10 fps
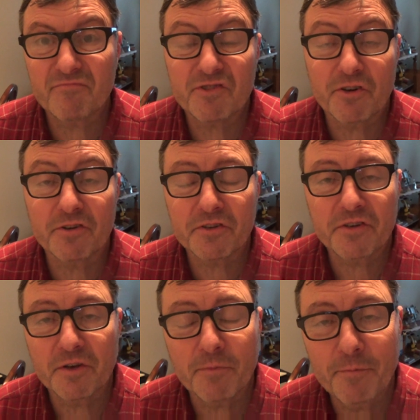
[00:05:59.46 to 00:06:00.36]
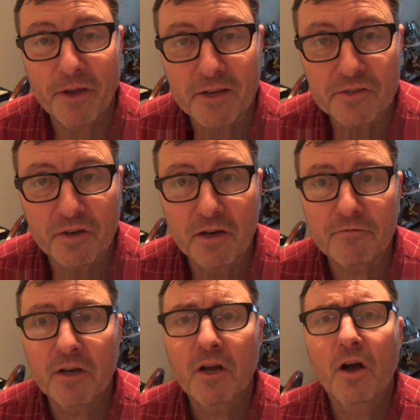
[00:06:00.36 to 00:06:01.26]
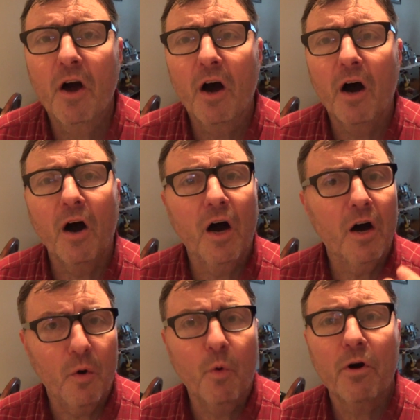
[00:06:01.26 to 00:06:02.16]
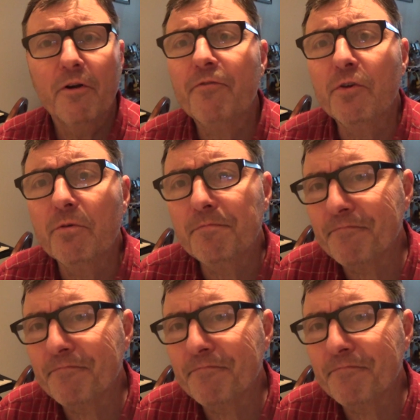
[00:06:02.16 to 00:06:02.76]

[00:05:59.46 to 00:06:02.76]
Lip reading: start to take my pants off. Or if you